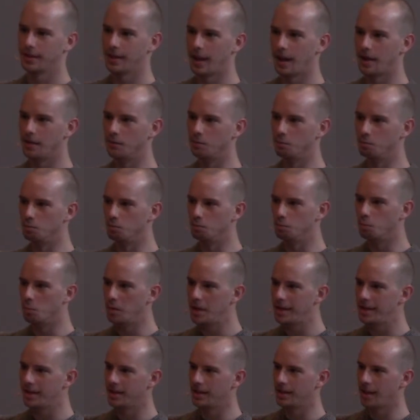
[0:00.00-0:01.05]
and
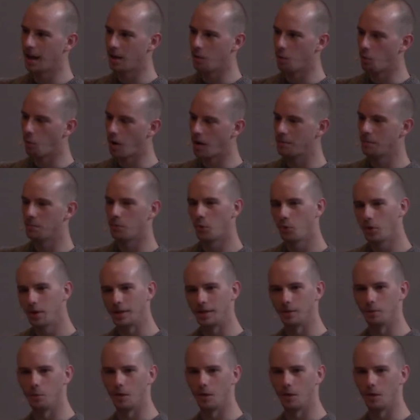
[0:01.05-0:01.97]
we at one point